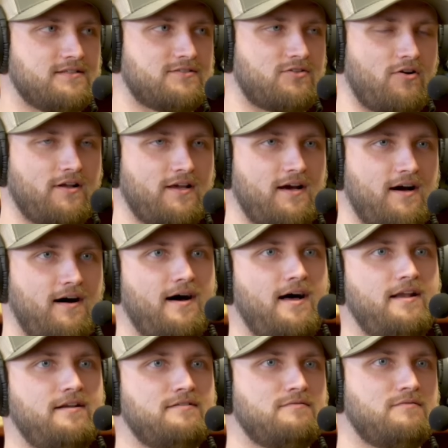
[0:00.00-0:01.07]
starting to get
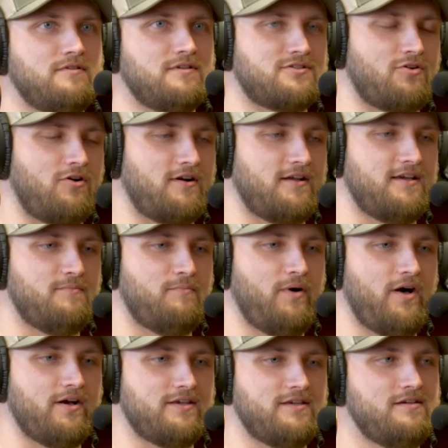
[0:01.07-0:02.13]
hot. It's starting to get
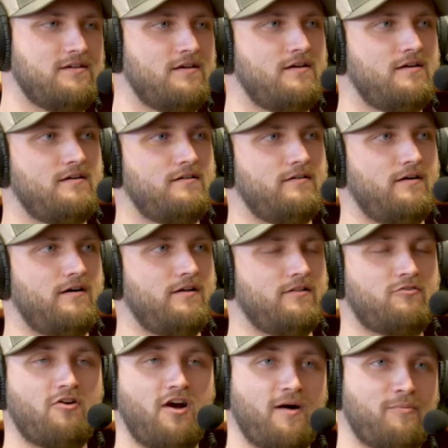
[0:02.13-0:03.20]
buggy.
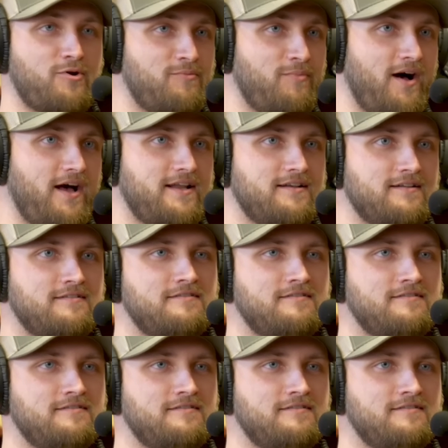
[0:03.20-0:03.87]
Crappie are biting.